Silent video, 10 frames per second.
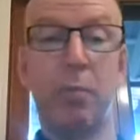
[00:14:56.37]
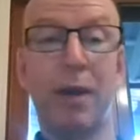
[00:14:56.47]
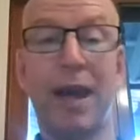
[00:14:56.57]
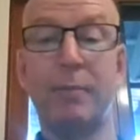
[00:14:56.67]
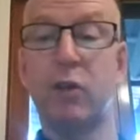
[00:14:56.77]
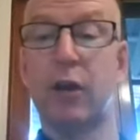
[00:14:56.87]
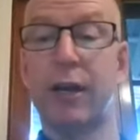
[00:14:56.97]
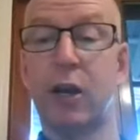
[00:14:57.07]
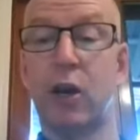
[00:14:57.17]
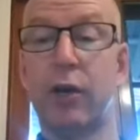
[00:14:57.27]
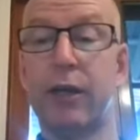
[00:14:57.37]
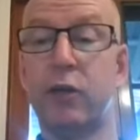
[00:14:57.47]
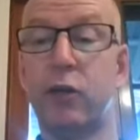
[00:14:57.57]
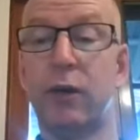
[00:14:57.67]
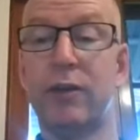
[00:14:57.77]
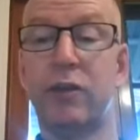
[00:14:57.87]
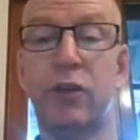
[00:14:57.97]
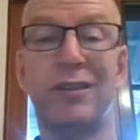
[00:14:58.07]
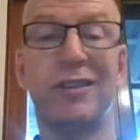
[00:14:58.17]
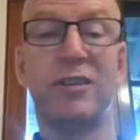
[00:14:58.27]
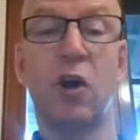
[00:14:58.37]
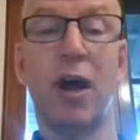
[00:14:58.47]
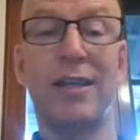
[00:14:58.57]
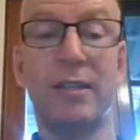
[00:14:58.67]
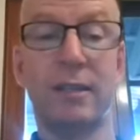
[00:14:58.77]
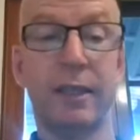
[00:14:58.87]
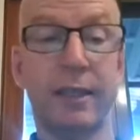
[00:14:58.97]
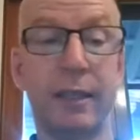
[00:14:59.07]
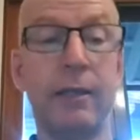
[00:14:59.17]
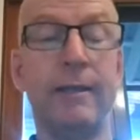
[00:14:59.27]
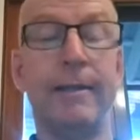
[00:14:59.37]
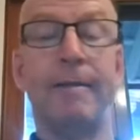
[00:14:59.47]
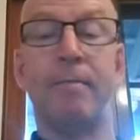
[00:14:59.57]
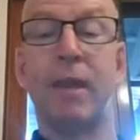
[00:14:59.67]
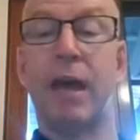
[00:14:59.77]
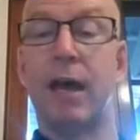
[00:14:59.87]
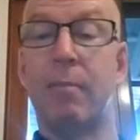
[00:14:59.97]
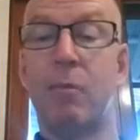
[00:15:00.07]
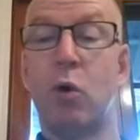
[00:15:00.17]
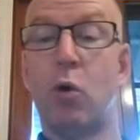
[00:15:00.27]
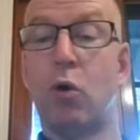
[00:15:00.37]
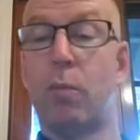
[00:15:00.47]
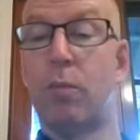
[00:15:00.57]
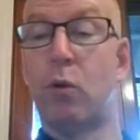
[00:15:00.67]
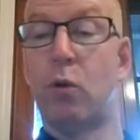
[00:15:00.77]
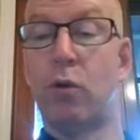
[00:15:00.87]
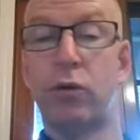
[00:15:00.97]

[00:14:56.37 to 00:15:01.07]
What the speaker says: perhaps I can only do a certain sized deal, or